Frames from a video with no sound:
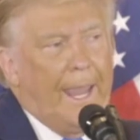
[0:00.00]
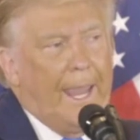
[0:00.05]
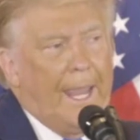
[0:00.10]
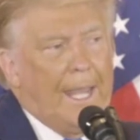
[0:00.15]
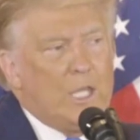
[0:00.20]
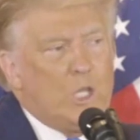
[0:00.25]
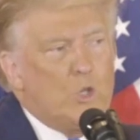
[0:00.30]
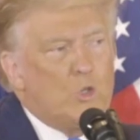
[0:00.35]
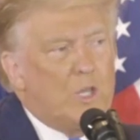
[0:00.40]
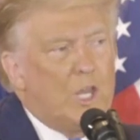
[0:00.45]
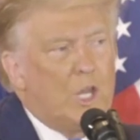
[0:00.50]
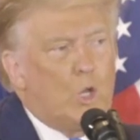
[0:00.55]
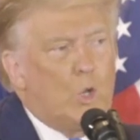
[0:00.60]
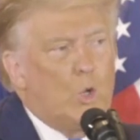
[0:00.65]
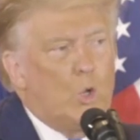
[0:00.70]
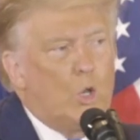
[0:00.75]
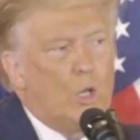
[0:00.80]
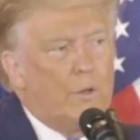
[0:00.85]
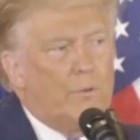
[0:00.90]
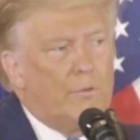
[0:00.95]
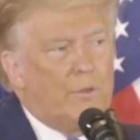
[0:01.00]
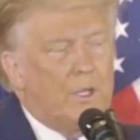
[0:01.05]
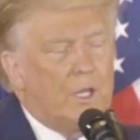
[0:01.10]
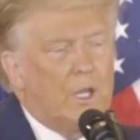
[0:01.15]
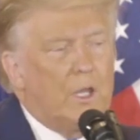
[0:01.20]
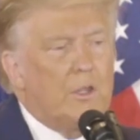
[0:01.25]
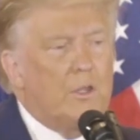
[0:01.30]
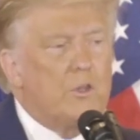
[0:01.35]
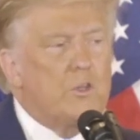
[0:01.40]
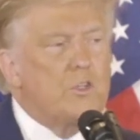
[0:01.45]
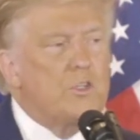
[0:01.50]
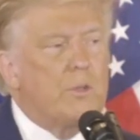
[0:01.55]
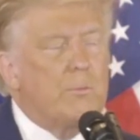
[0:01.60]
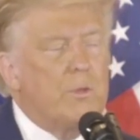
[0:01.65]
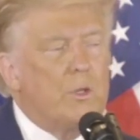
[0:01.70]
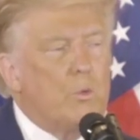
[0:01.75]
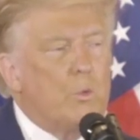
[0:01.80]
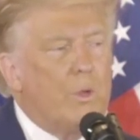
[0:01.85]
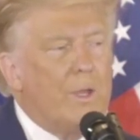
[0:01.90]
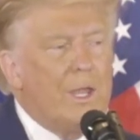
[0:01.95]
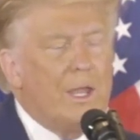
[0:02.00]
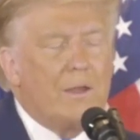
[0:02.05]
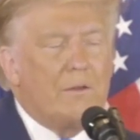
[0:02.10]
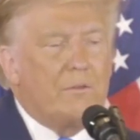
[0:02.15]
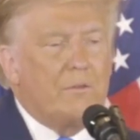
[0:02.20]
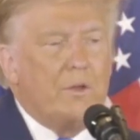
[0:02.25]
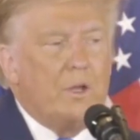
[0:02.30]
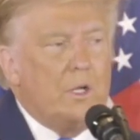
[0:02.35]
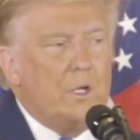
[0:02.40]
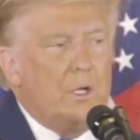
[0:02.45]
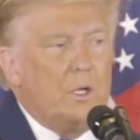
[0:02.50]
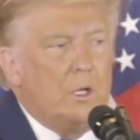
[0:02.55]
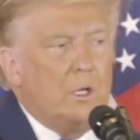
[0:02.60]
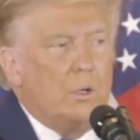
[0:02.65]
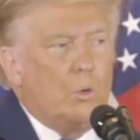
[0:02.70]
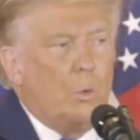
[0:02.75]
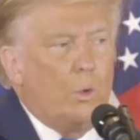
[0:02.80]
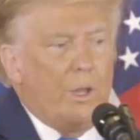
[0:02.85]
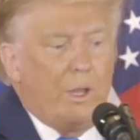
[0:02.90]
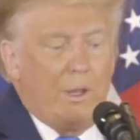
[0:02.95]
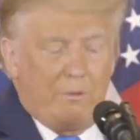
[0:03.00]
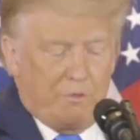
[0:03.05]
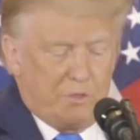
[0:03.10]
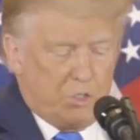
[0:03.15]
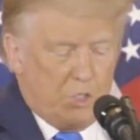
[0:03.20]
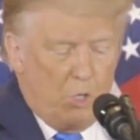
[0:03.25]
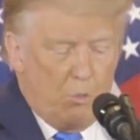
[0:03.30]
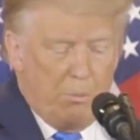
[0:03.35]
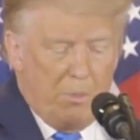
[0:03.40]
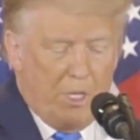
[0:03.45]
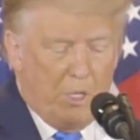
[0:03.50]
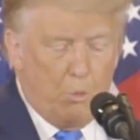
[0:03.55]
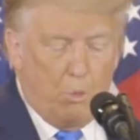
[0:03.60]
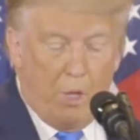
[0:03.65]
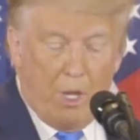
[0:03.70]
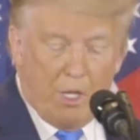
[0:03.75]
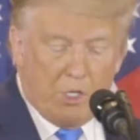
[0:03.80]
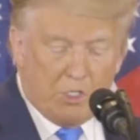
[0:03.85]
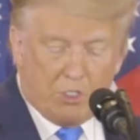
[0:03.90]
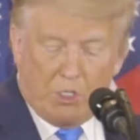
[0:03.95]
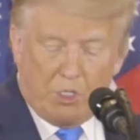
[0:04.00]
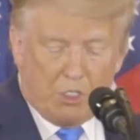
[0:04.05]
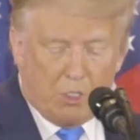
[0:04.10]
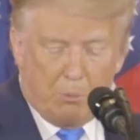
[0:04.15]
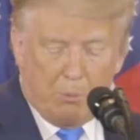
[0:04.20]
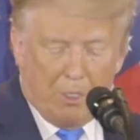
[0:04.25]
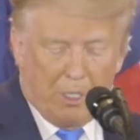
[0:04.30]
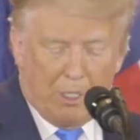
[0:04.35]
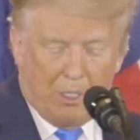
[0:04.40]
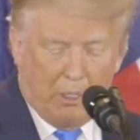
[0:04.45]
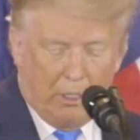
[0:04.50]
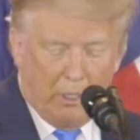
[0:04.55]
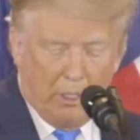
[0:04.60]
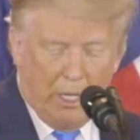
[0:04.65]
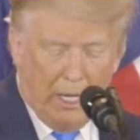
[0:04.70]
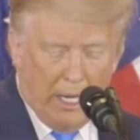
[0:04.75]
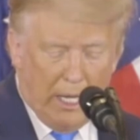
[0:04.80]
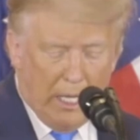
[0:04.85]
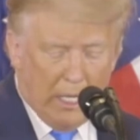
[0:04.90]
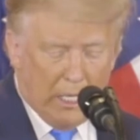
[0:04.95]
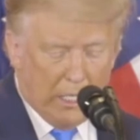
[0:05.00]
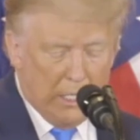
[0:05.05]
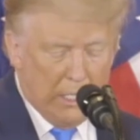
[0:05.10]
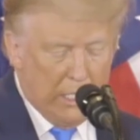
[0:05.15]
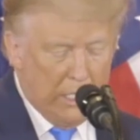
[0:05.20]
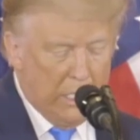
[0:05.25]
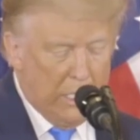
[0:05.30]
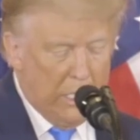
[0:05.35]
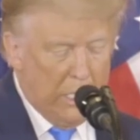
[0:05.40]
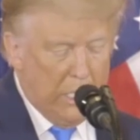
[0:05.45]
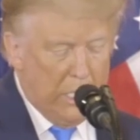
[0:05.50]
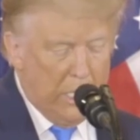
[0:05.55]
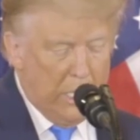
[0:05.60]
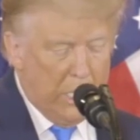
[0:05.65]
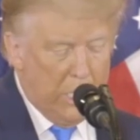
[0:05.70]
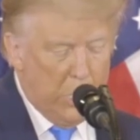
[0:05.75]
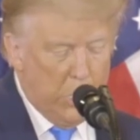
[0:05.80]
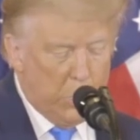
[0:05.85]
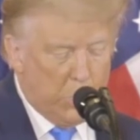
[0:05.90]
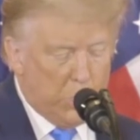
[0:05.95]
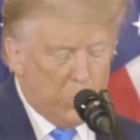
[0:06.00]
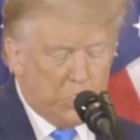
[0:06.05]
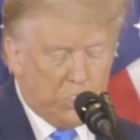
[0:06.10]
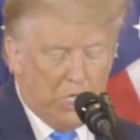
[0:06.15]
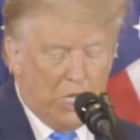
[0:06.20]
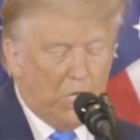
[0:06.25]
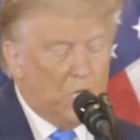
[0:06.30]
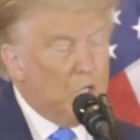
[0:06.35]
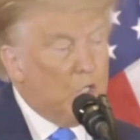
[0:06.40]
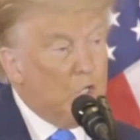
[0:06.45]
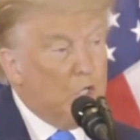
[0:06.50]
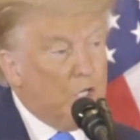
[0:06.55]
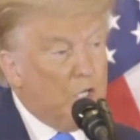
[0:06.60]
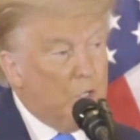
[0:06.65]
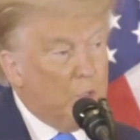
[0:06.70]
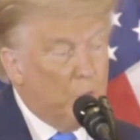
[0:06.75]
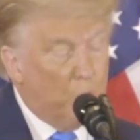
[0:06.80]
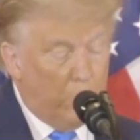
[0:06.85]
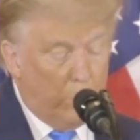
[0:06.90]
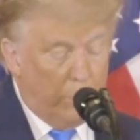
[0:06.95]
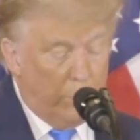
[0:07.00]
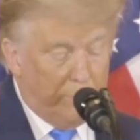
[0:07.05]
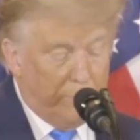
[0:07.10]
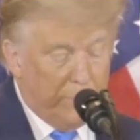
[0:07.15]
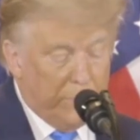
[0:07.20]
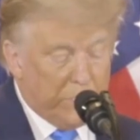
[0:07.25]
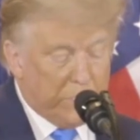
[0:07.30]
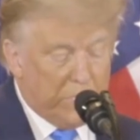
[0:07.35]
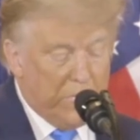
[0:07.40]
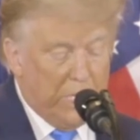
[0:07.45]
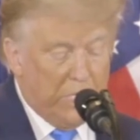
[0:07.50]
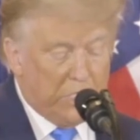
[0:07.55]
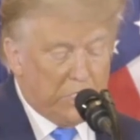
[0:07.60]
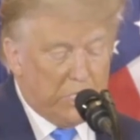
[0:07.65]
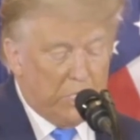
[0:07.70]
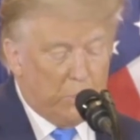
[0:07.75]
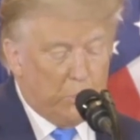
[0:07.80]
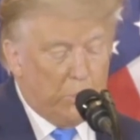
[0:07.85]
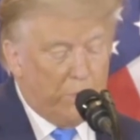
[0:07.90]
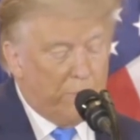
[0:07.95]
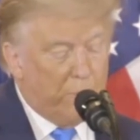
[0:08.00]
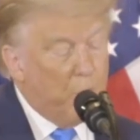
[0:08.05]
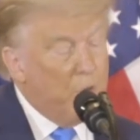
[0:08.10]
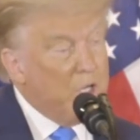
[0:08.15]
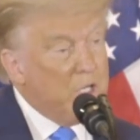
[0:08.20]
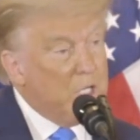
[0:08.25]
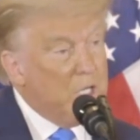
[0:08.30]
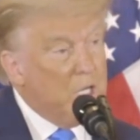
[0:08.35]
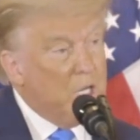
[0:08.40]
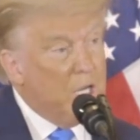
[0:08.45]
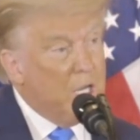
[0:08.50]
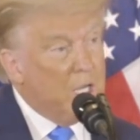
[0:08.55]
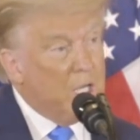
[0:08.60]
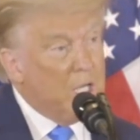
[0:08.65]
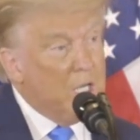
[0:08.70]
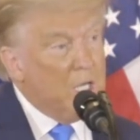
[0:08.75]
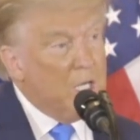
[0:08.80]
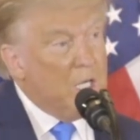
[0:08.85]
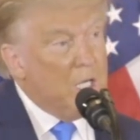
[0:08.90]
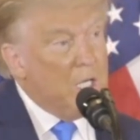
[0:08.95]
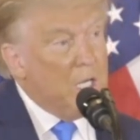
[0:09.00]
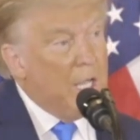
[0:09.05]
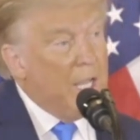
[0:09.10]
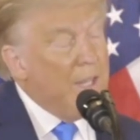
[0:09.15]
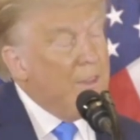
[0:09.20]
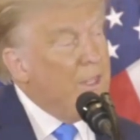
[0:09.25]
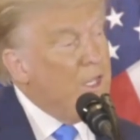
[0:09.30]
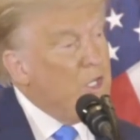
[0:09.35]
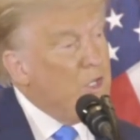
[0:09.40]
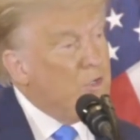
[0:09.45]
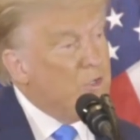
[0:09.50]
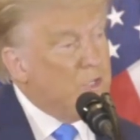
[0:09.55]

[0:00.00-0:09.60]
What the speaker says: and you take all of the others, I mean, we have so many, we had such a big night. You just take a look at all of these states that we've won tonight, and then you